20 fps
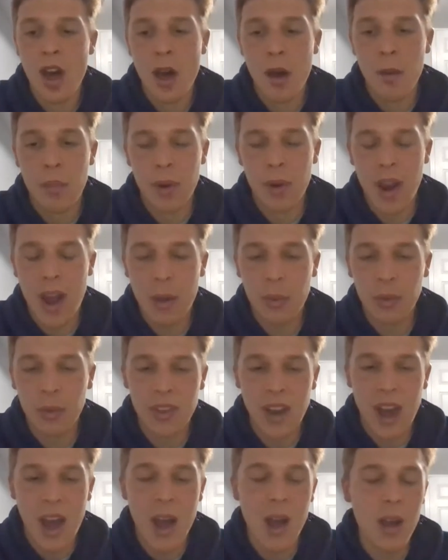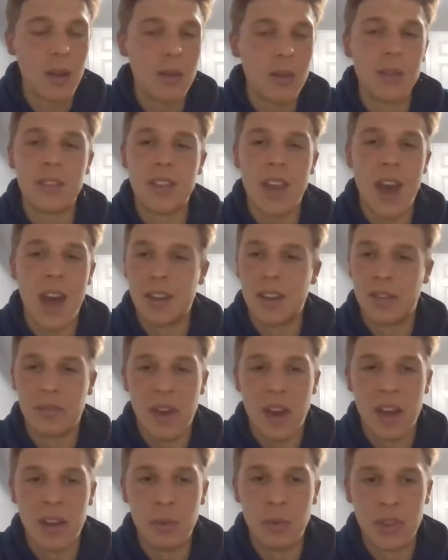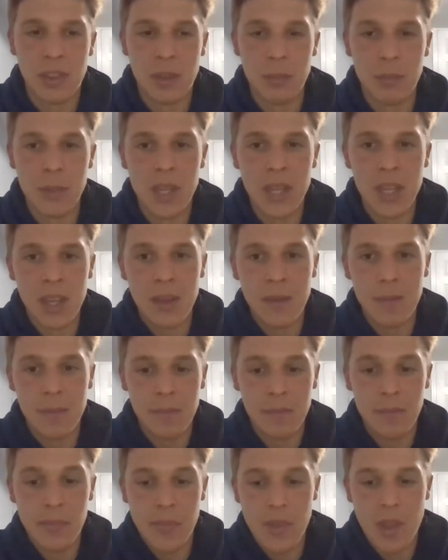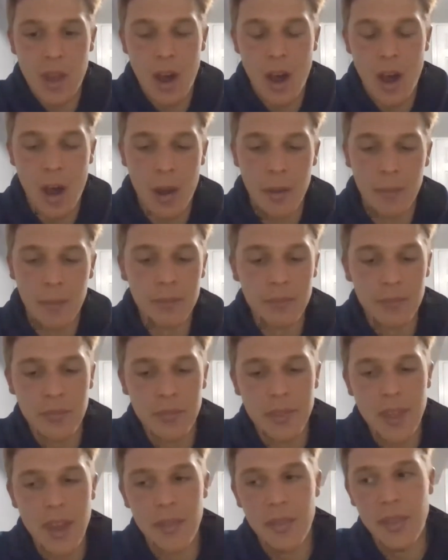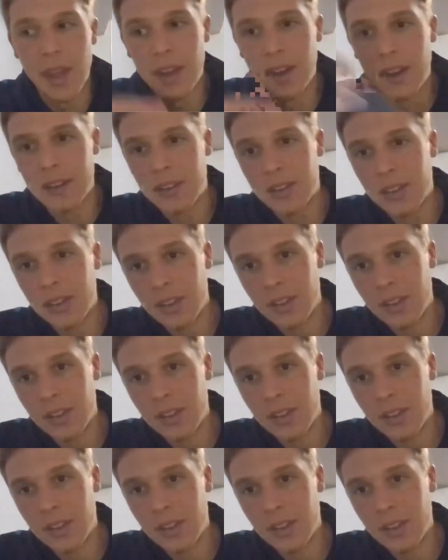but I was not satisfied with the meet. And then to